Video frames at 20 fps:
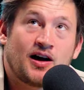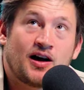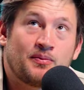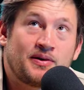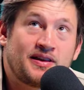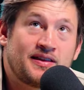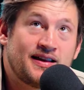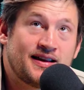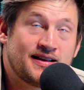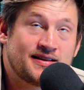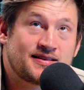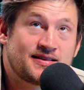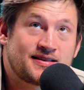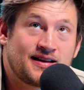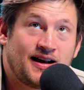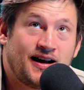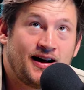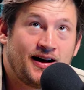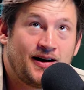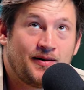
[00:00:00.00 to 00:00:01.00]
Tell me this,
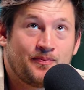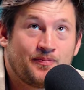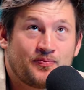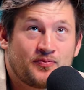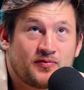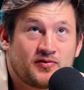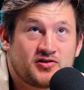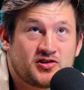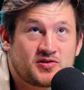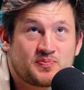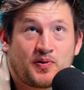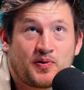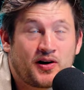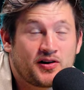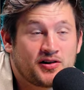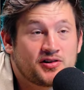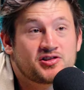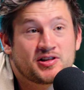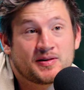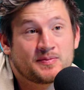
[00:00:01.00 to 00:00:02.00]
um, just
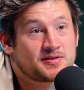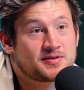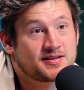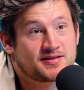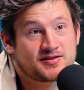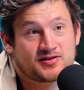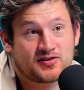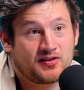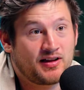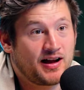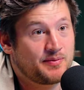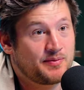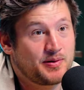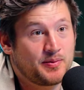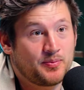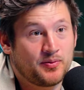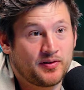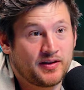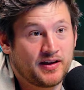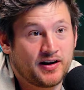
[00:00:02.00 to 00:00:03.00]
partnerships, because there's a lot of people yeah.